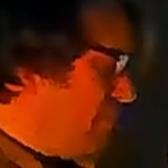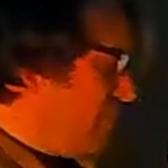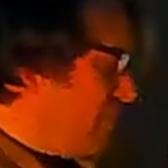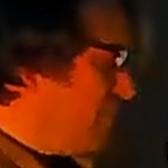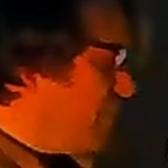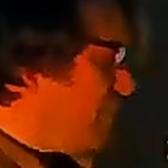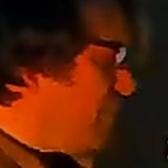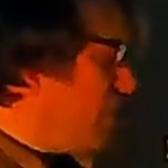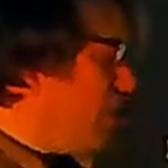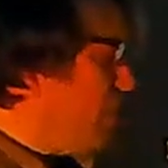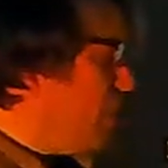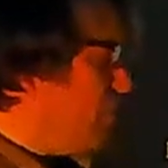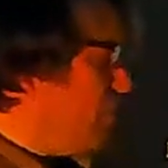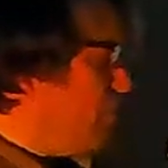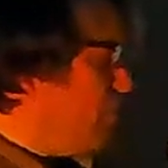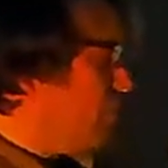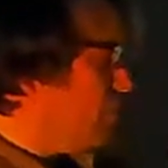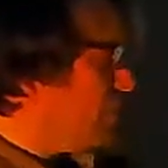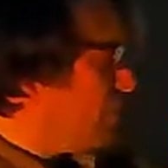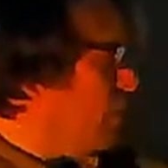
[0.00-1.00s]
the earth that
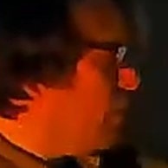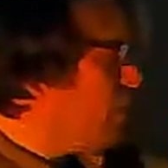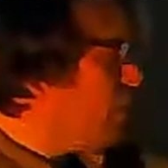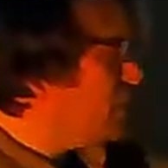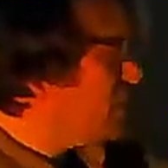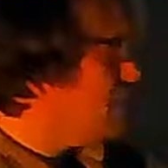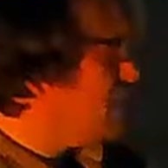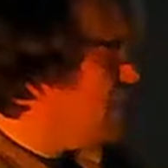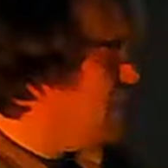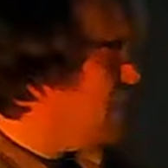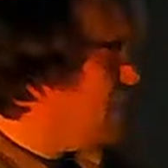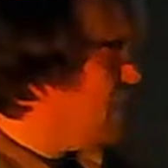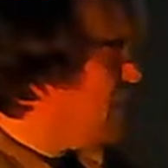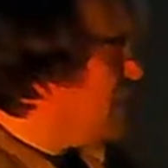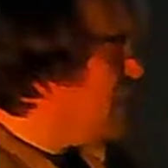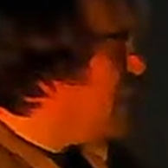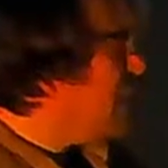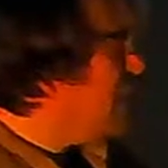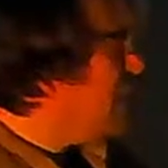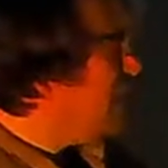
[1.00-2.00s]
was lost.
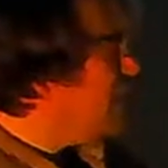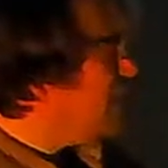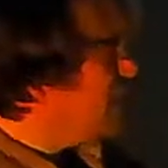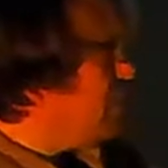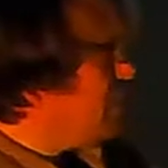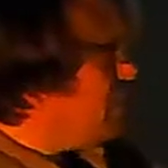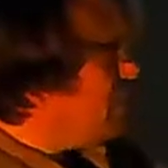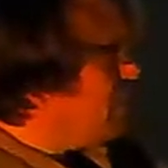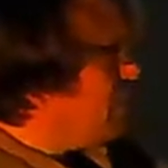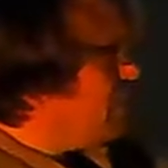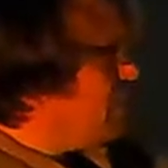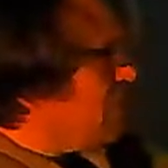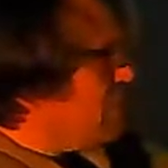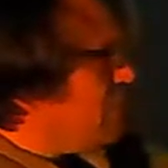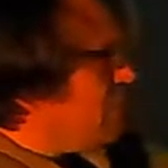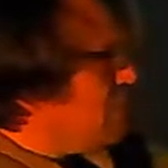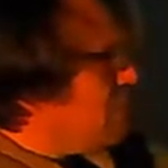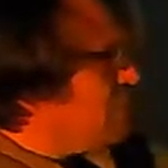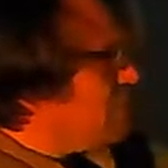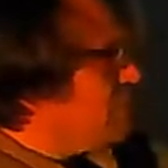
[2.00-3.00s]
Here, there's a little
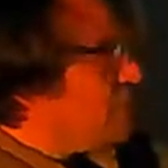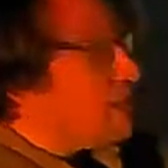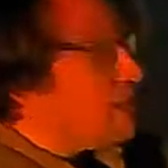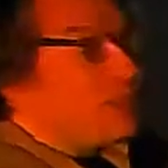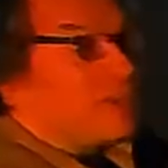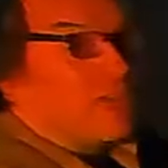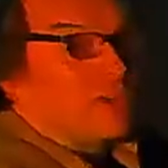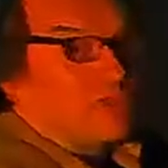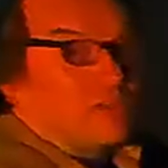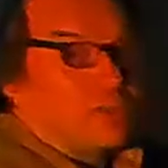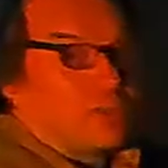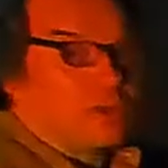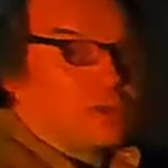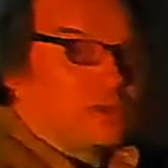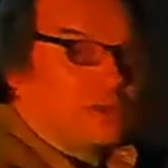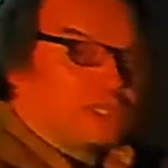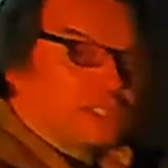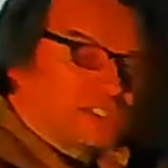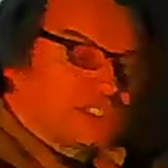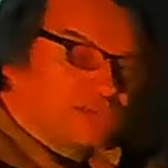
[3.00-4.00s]
bit of dirt there on the collar
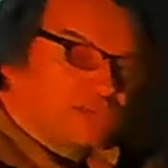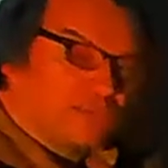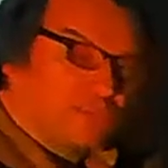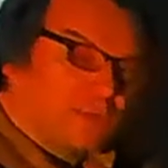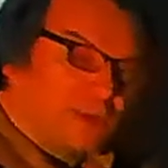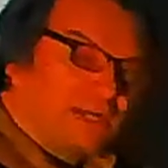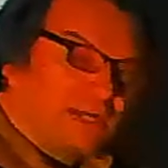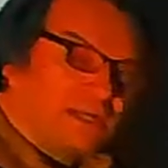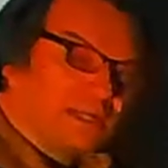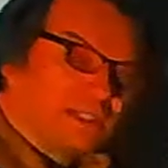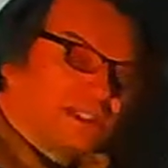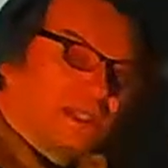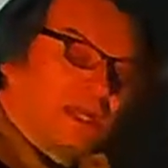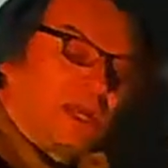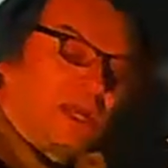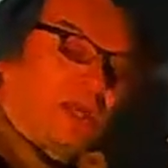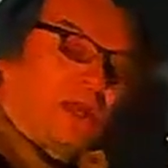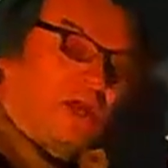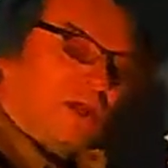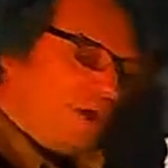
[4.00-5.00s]
just to remind us
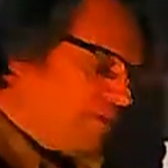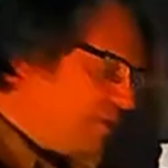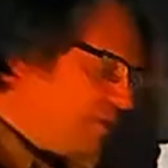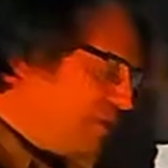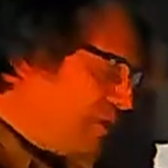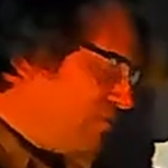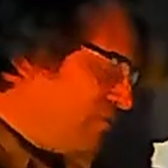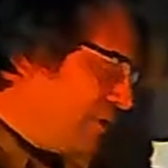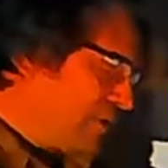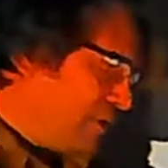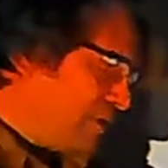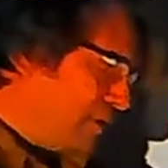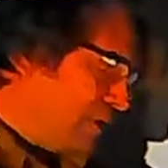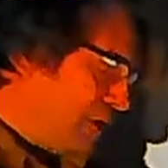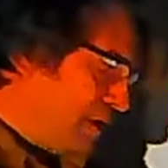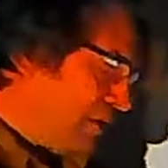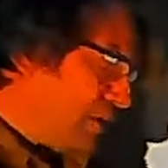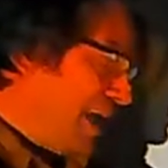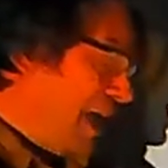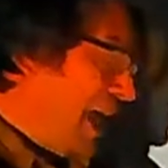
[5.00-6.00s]
of the original
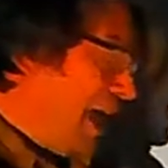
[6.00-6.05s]
earth.